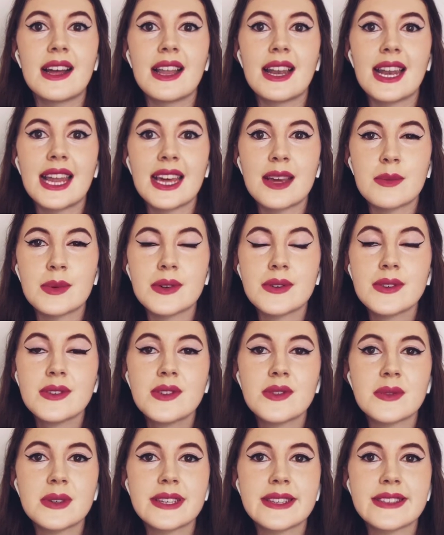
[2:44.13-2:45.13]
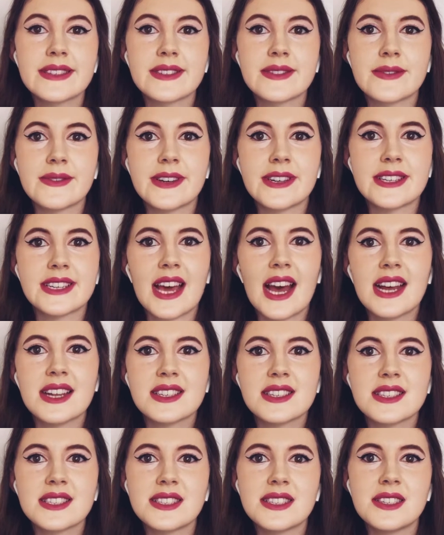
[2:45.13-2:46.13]
labels, which were
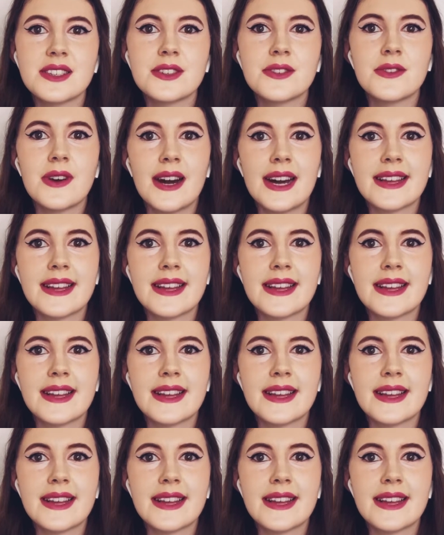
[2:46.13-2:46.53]
attached to